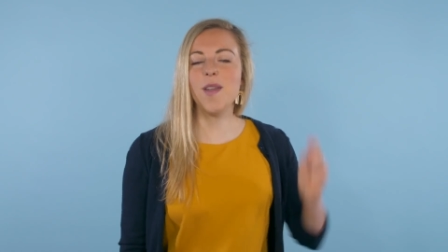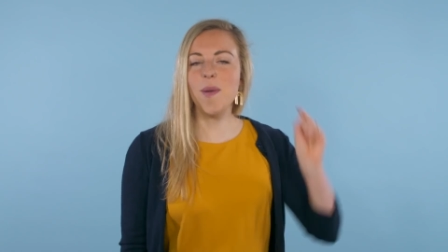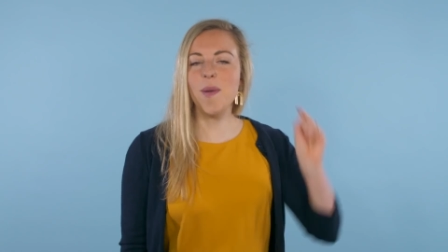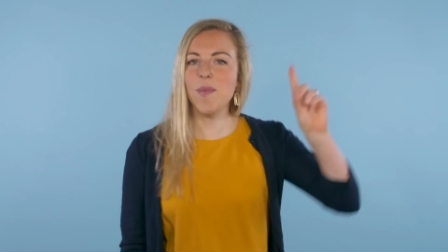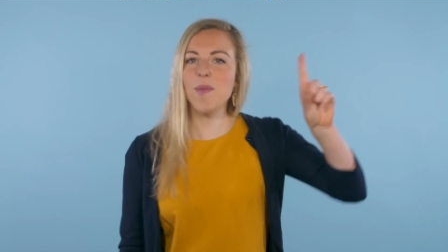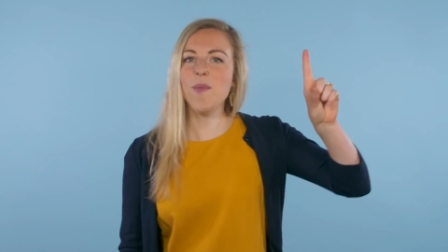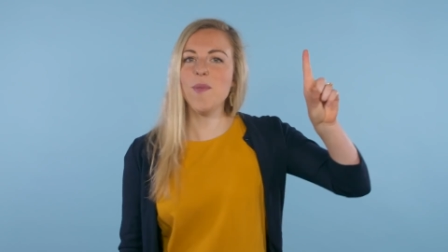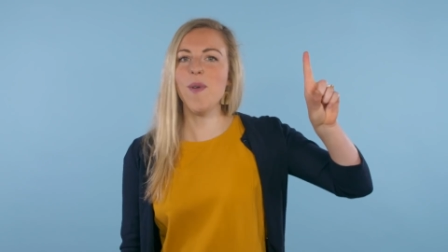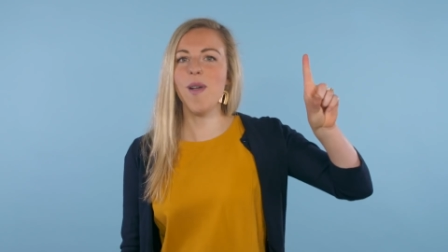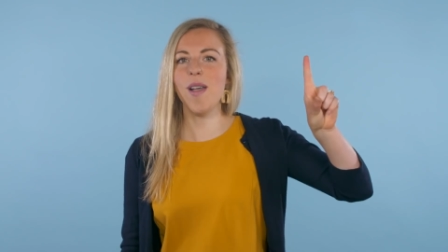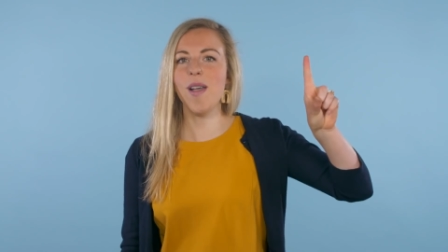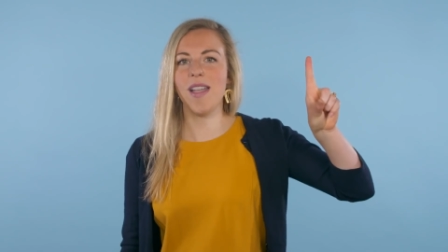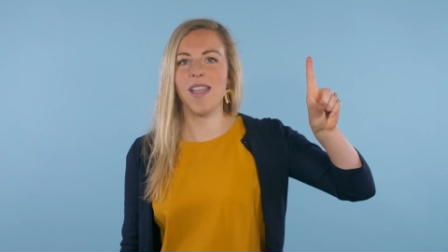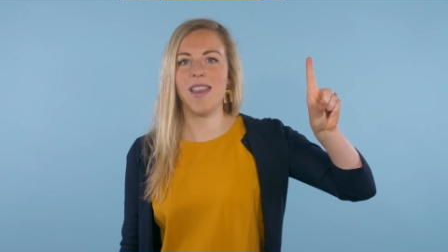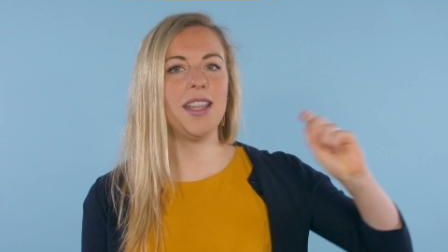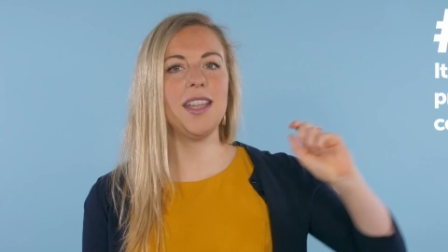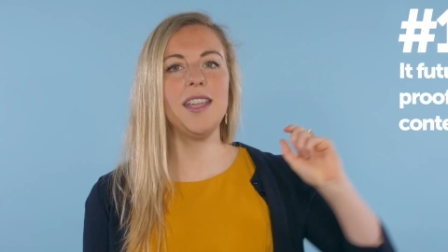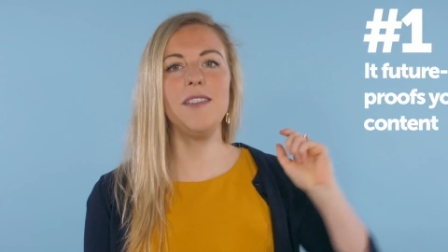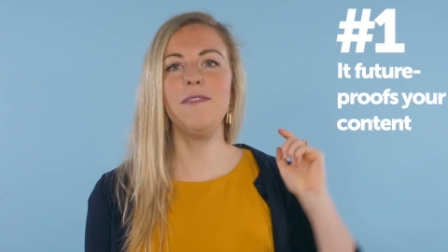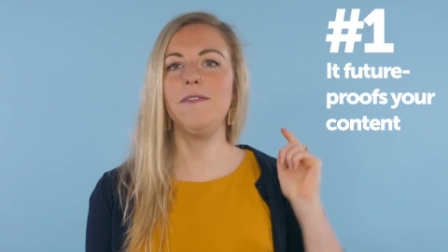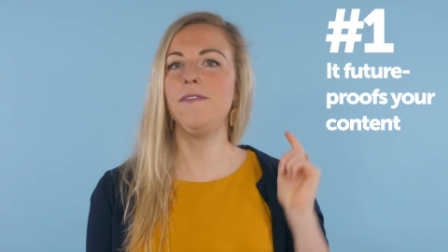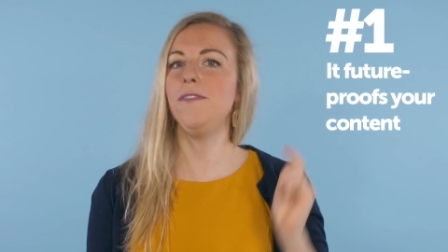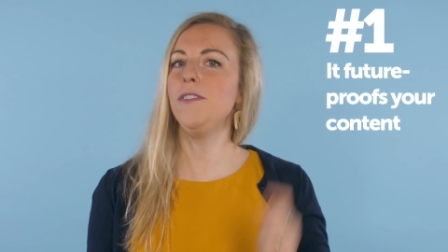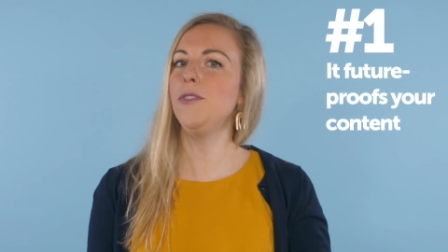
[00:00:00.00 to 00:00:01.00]
Number
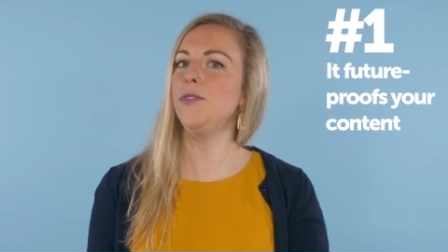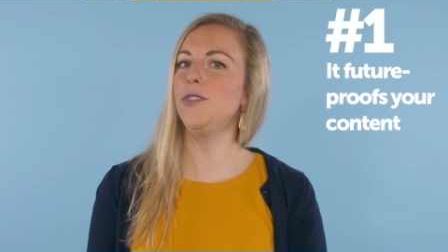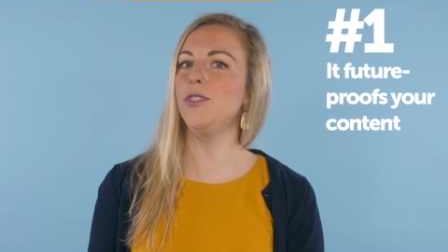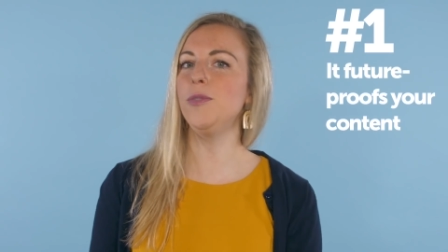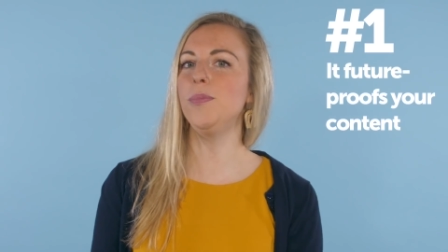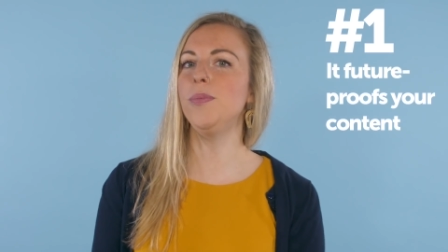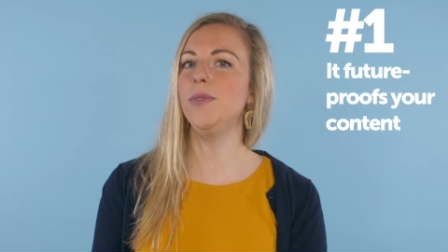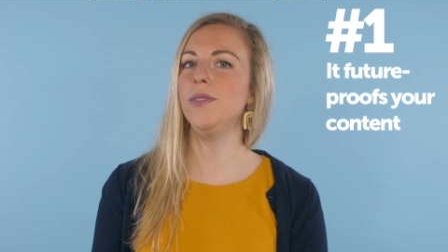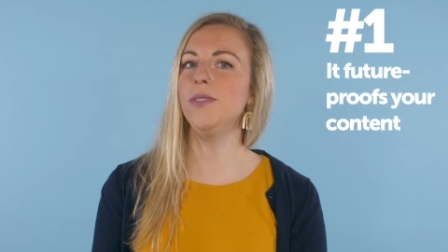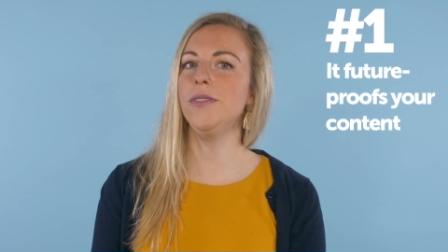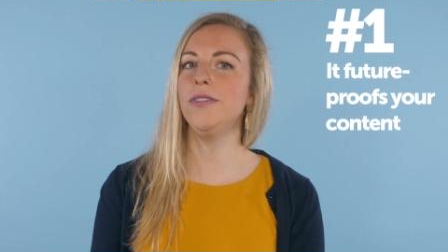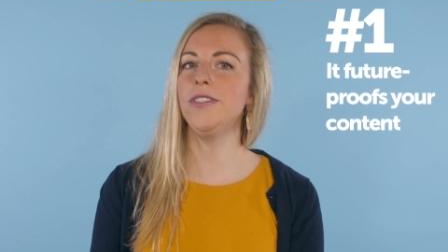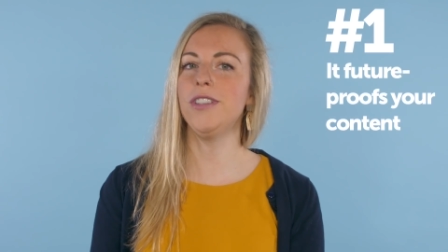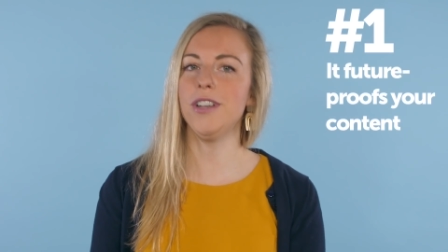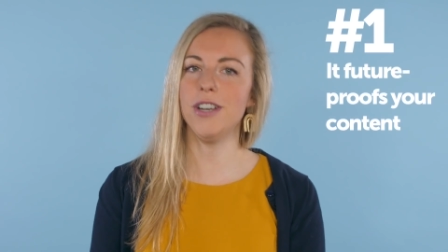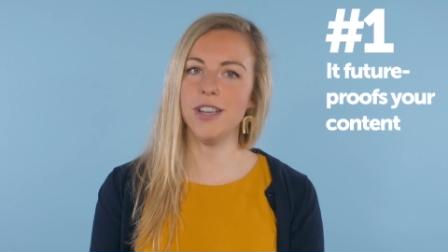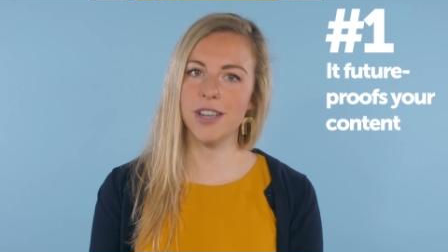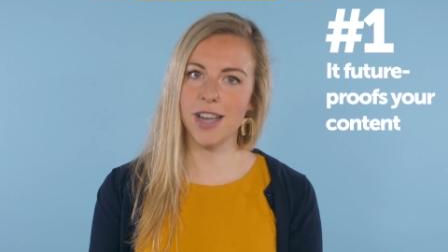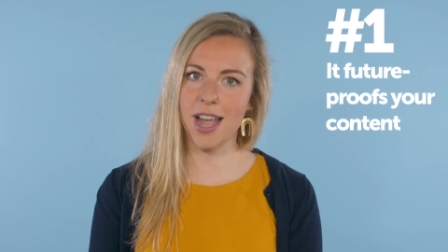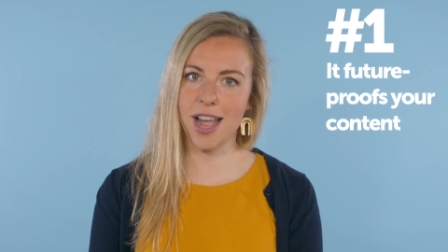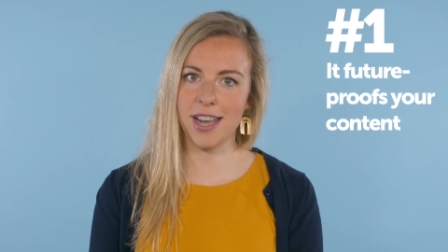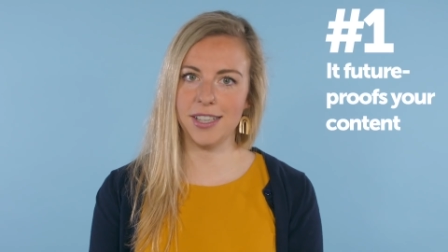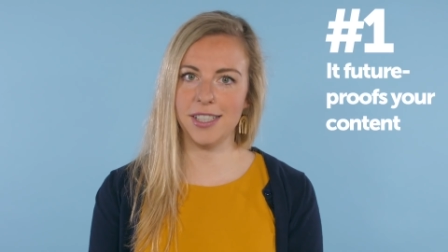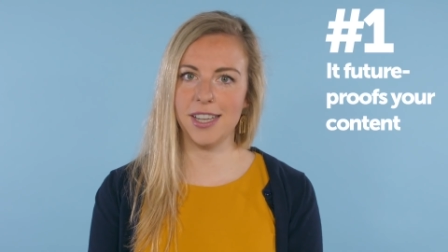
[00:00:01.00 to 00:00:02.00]
one, it future-proofs your
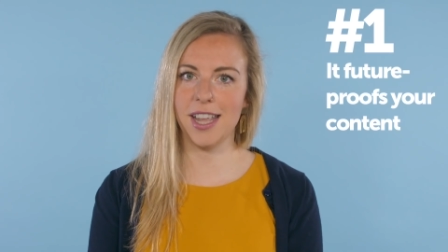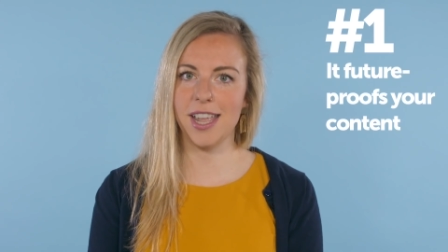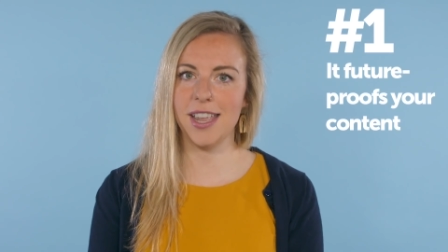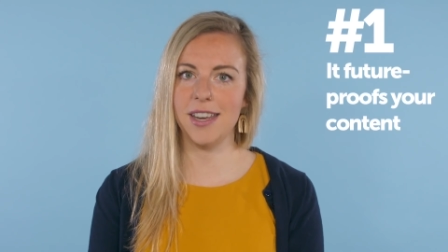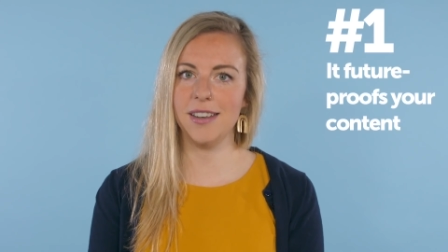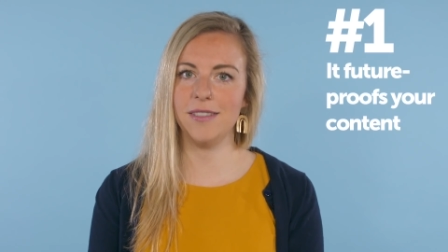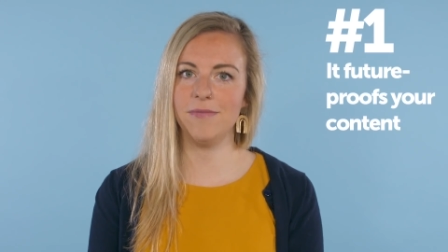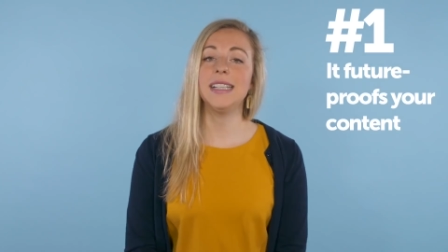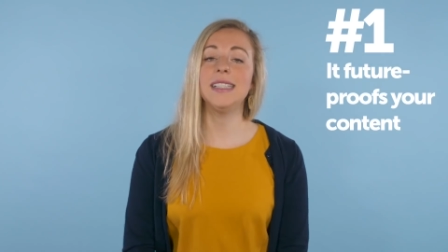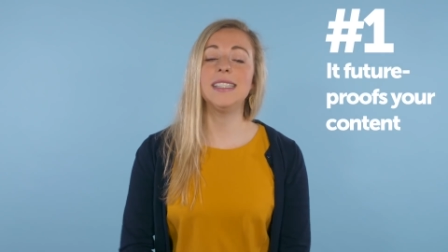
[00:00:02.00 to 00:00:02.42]
content.